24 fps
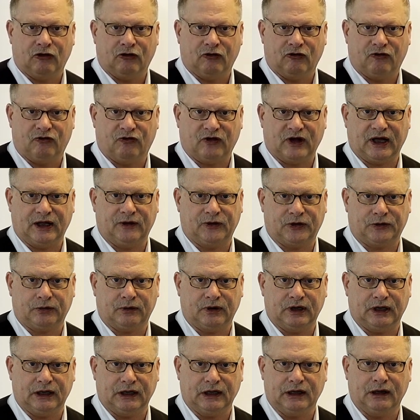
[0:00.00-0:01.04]
Find
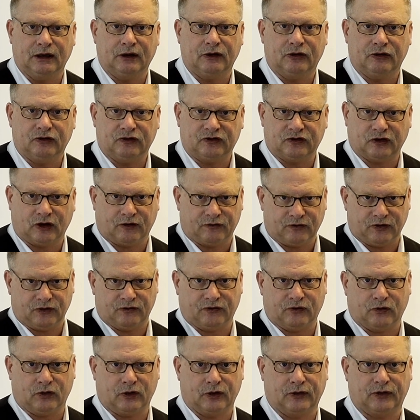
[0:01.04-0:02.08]
3, solve for the
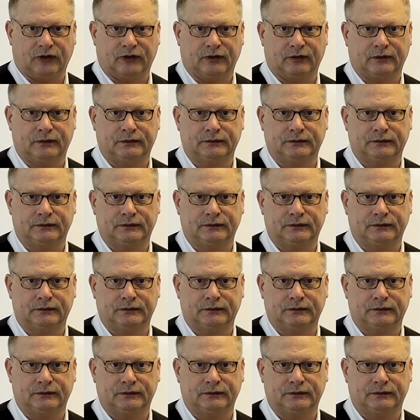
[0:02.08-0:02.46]
4th.